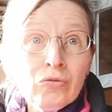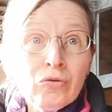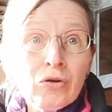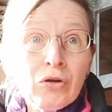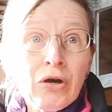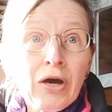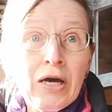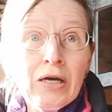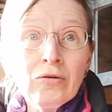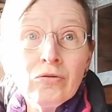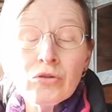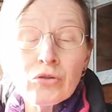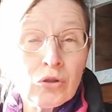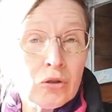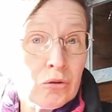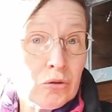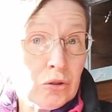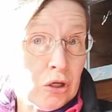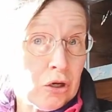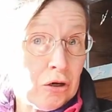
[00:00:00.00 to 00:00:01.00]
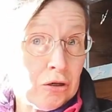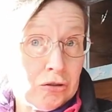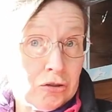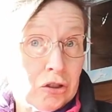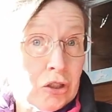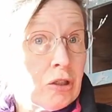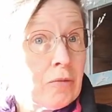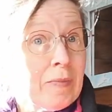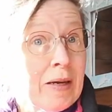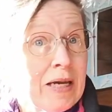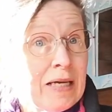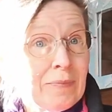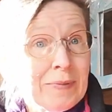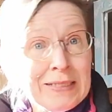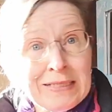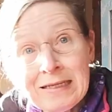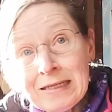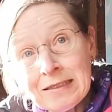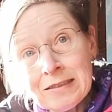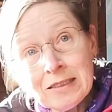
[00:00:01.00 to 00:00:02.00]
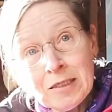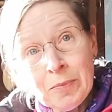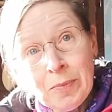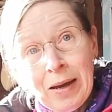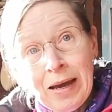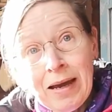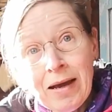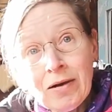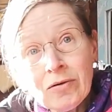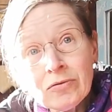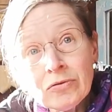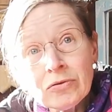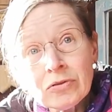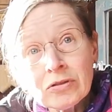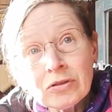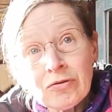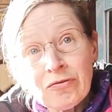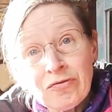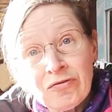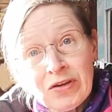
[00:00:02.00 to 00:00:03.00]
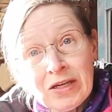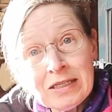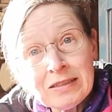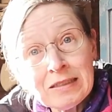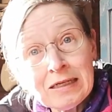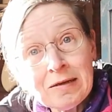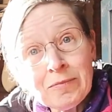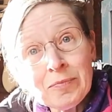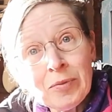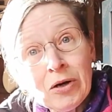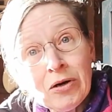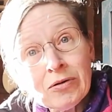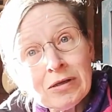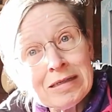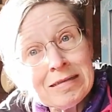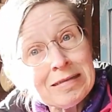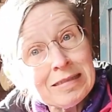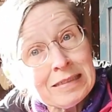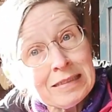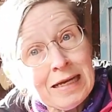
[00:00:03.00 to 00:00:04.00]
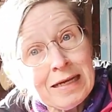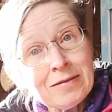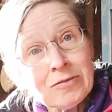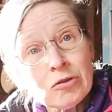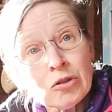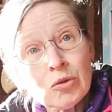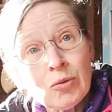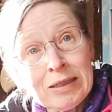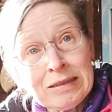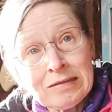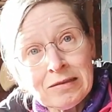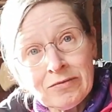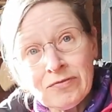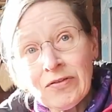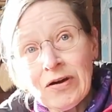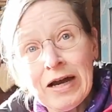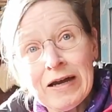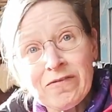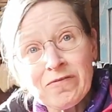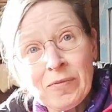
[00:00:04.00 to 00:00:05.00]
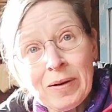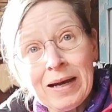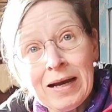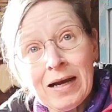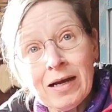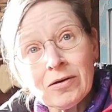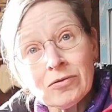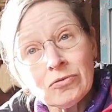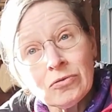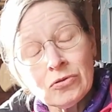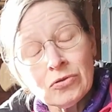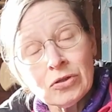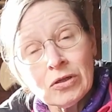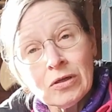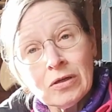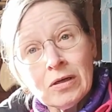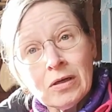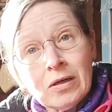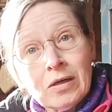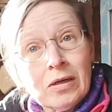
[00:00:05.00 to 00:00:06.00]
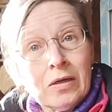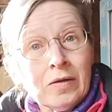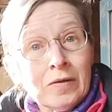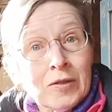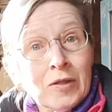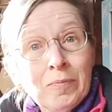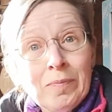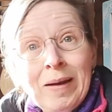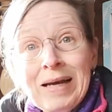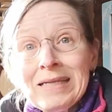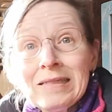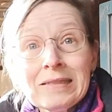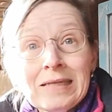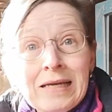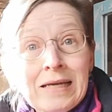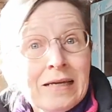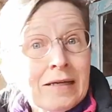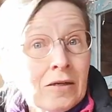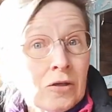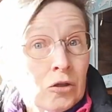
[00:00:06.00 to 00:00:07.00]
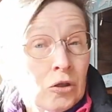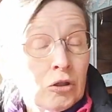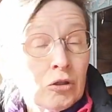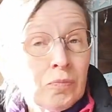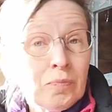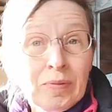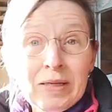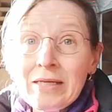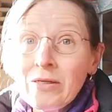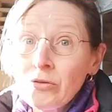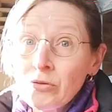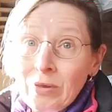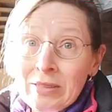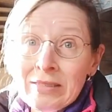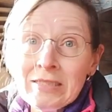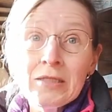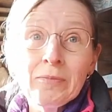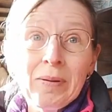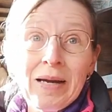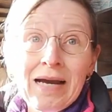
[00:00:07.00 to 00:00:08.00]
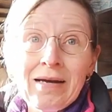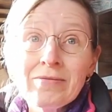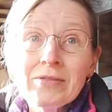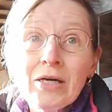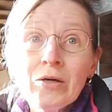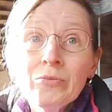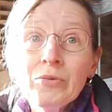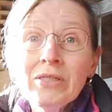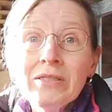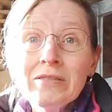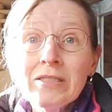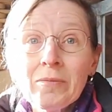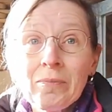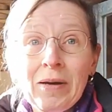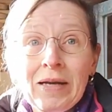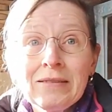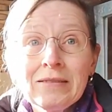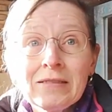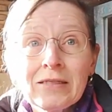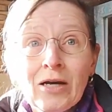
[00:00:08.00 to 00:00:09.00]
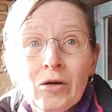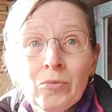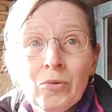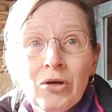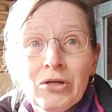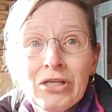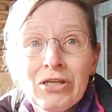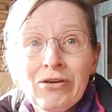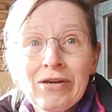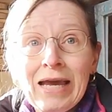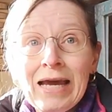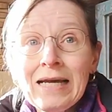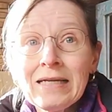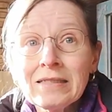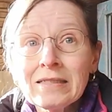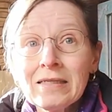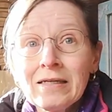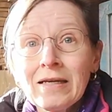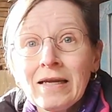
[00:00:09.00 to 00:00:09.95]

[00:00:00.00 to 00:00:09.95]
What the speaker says: the coats could cost you maybe £60, the feeding bowl and stand £25, the bedding could be £20 upwards depending on what you get,